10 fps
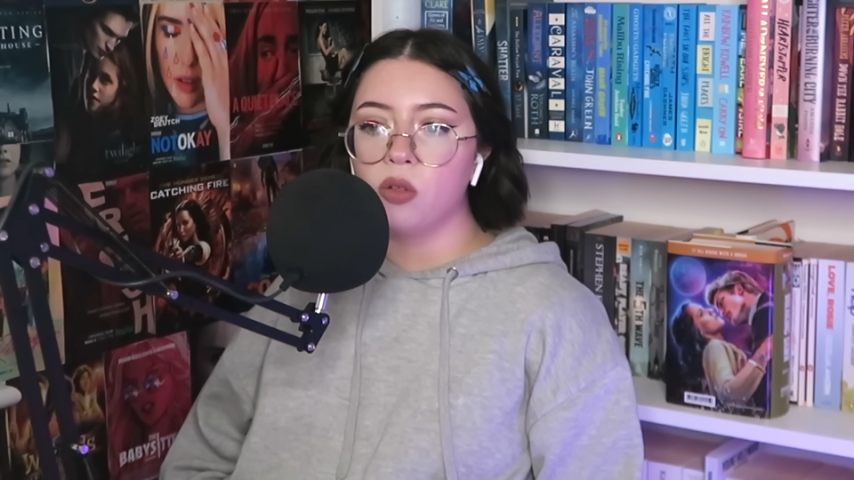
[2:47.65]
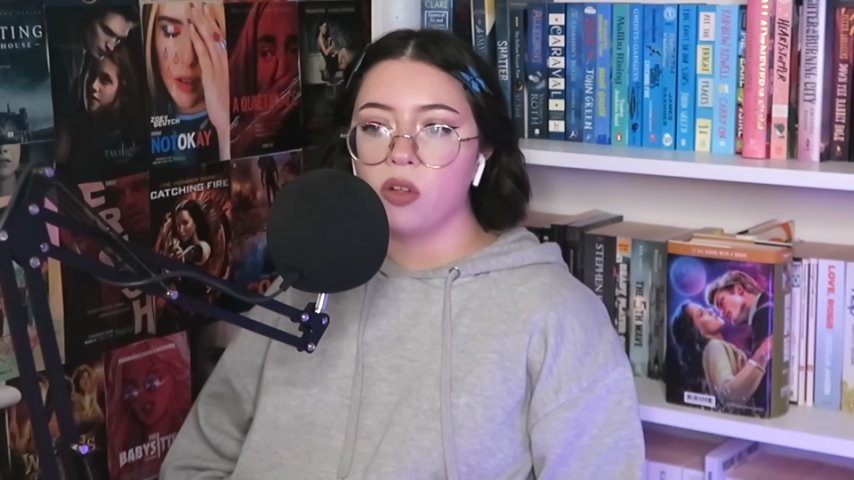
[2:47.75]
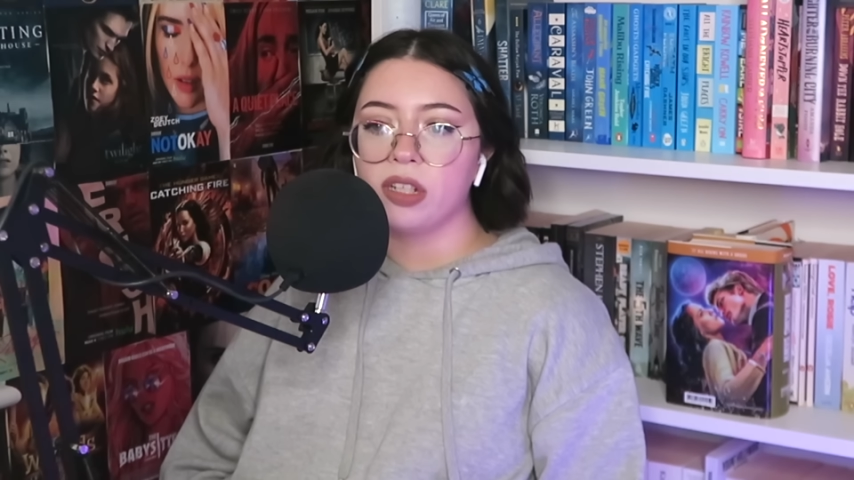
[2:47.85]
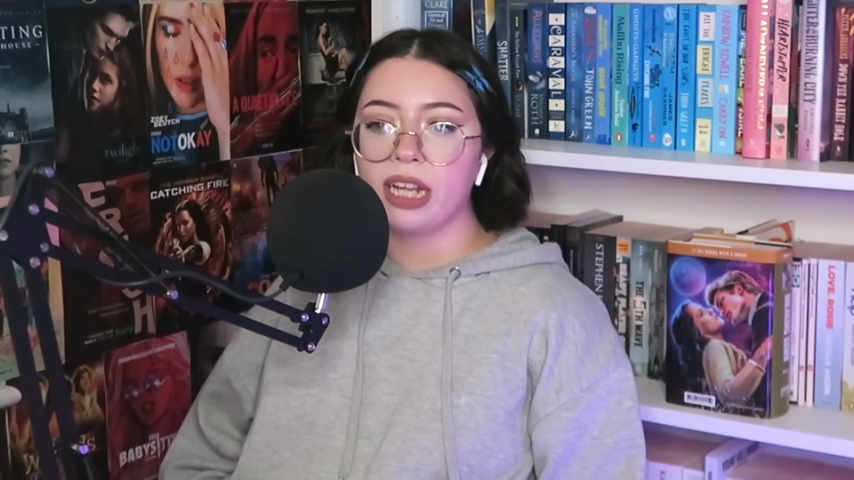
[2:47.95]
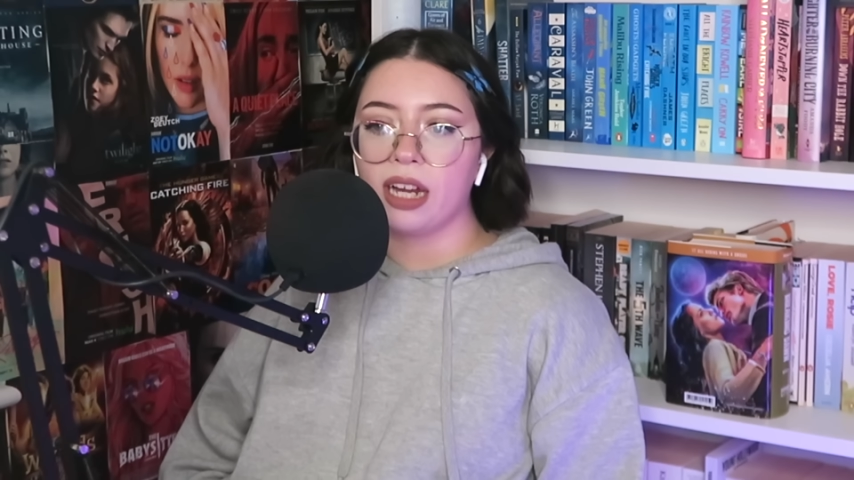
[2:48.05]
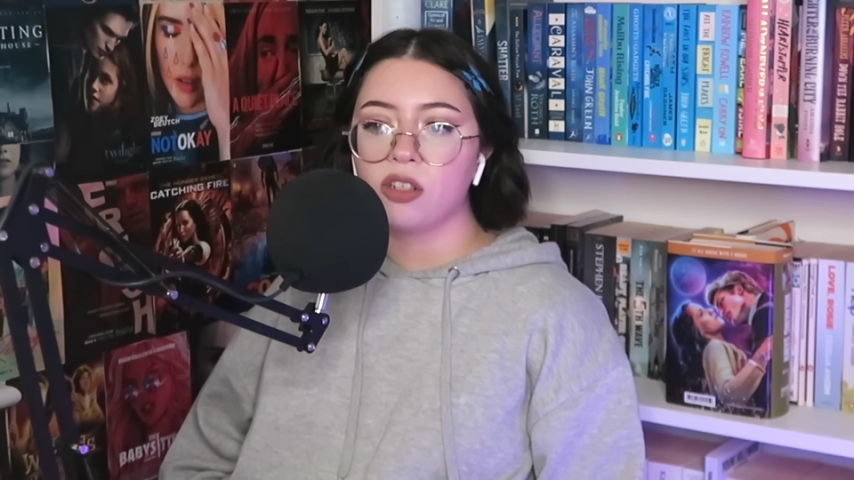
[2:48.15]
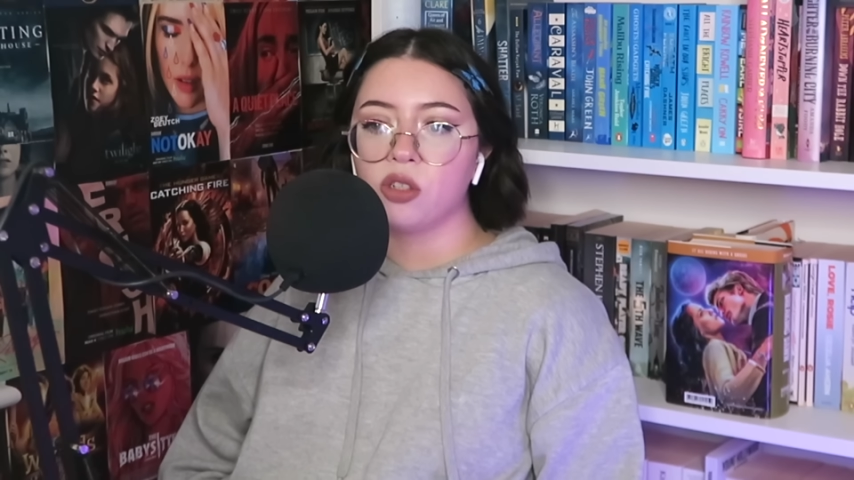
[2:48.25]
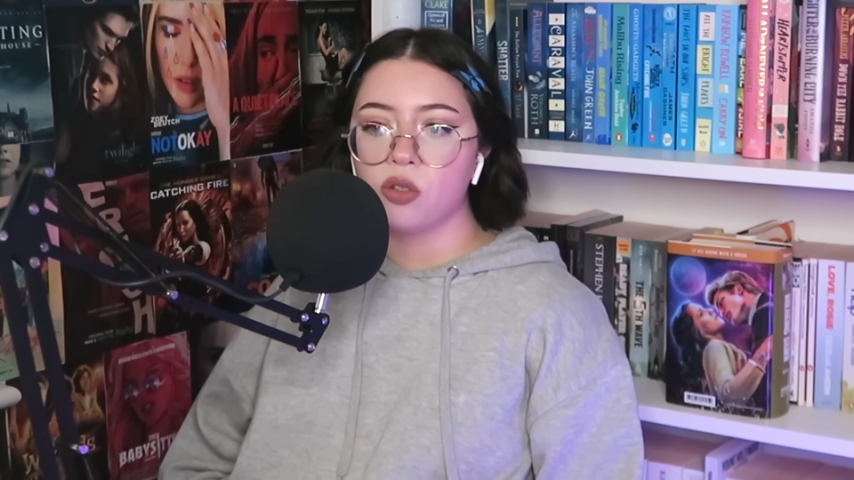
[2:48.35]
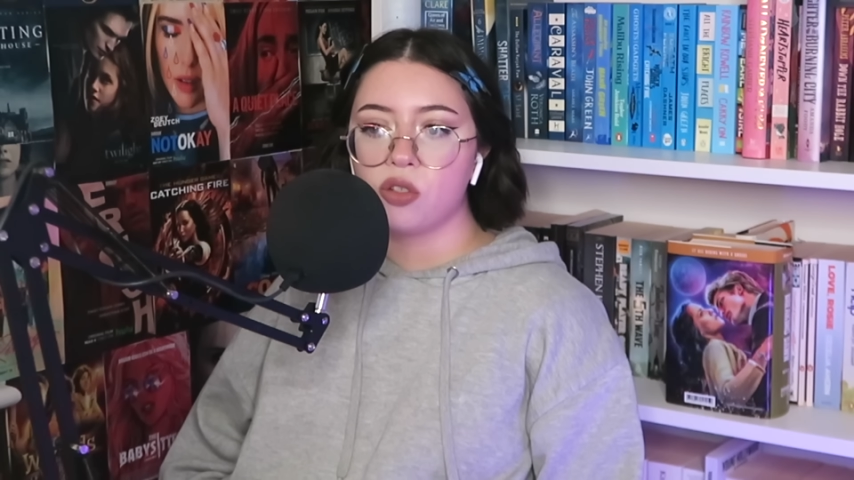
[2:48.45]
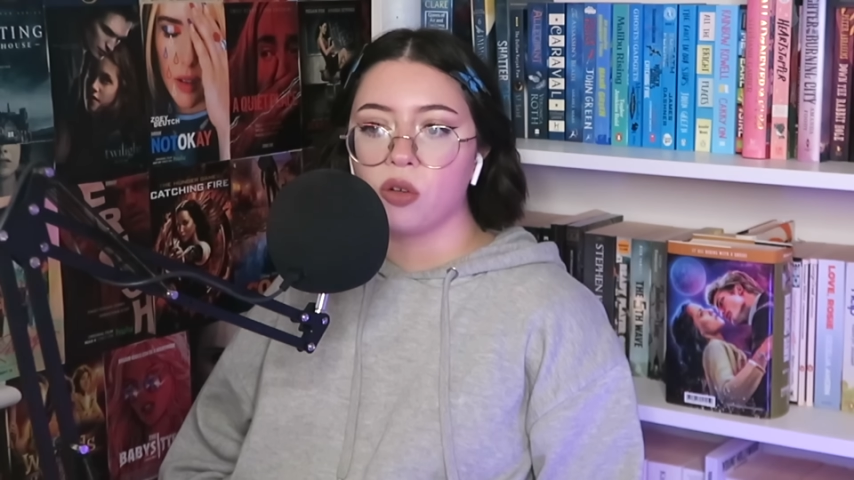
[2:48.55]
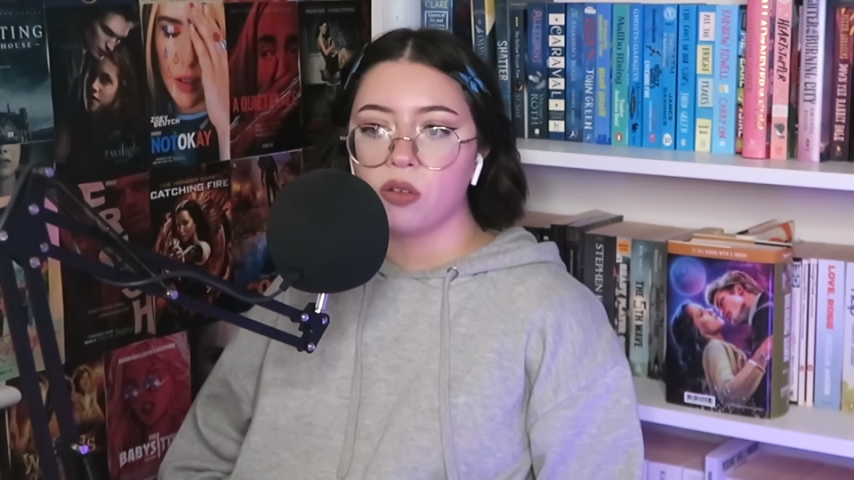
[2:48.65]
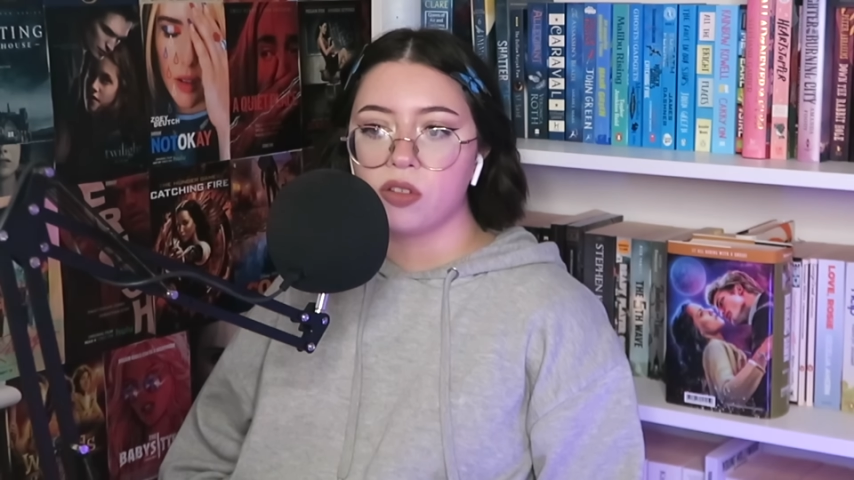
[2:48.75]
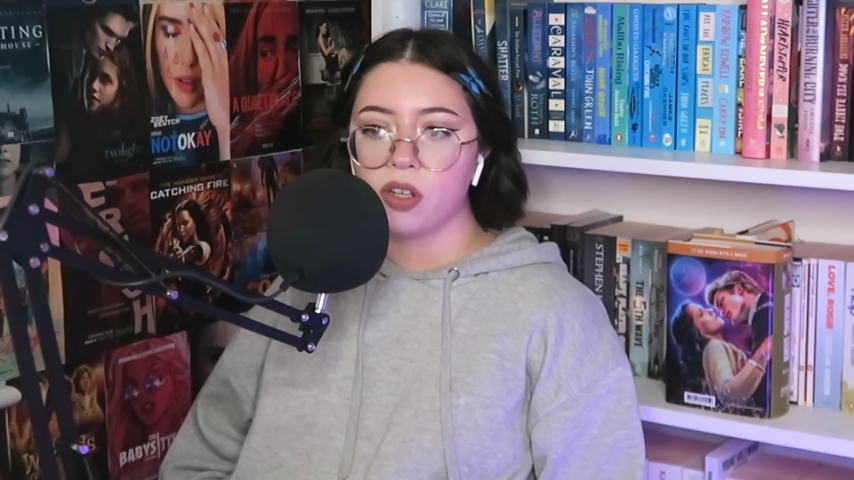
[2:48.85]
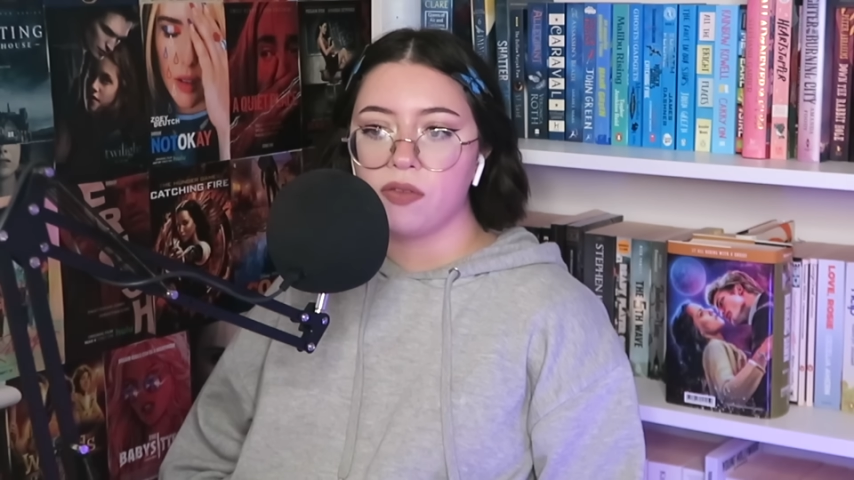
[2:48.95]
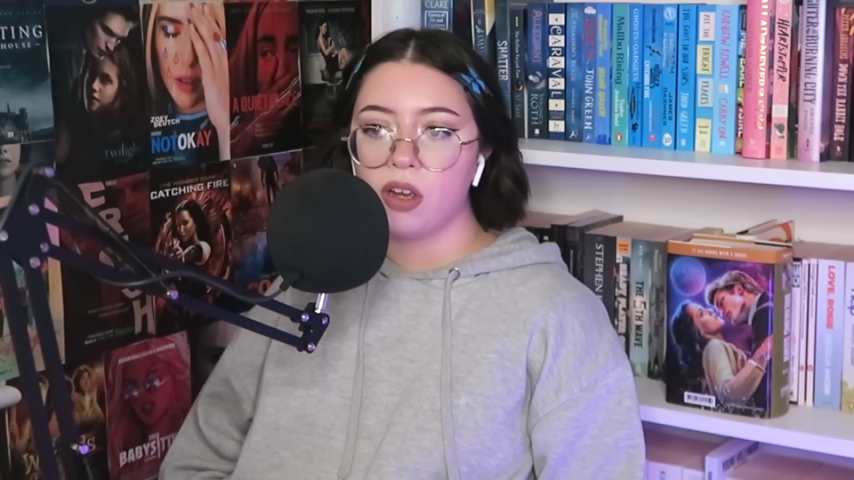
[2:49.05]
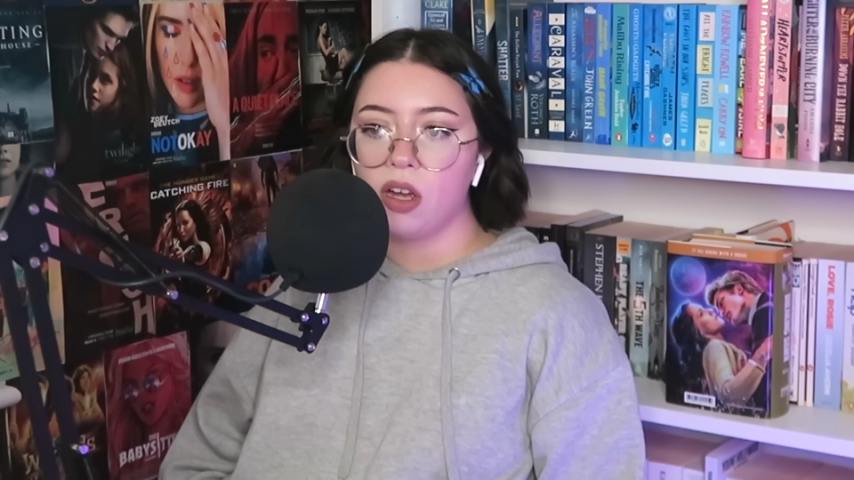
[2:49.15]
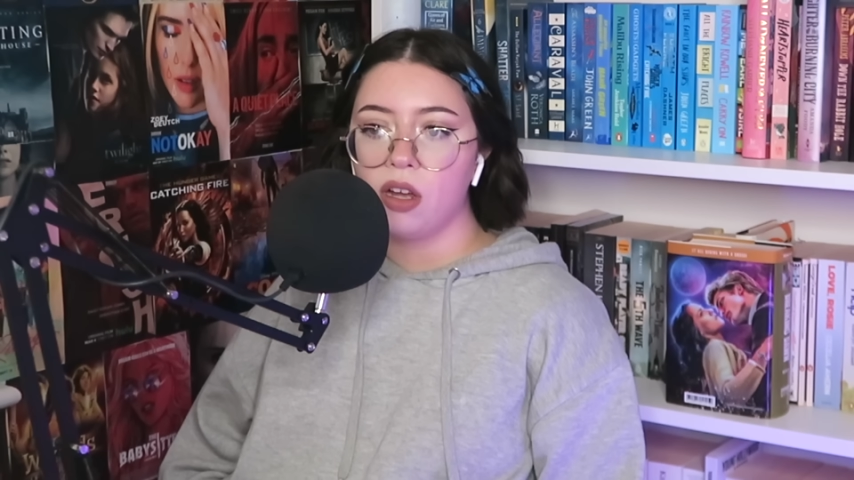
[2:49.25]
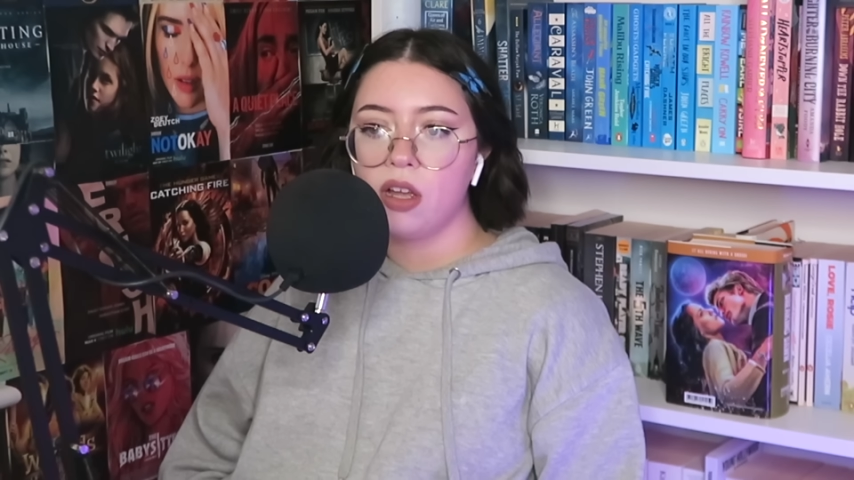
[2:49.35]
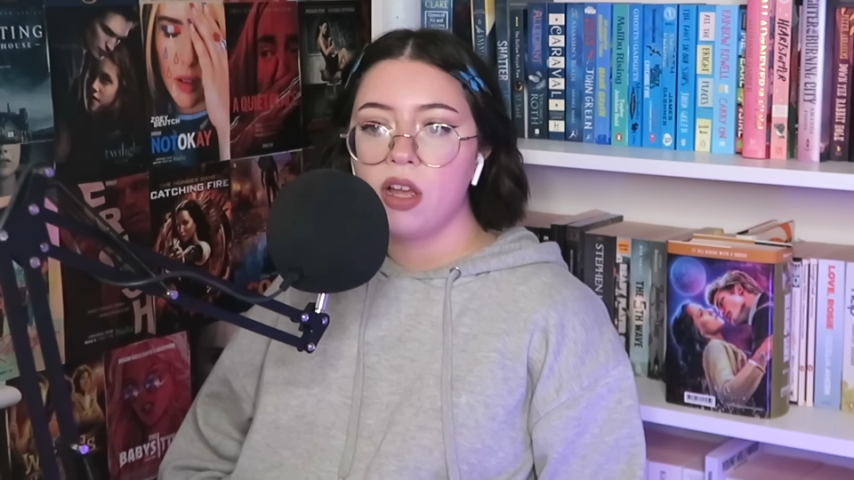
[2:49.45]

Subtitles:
on the actual song so far.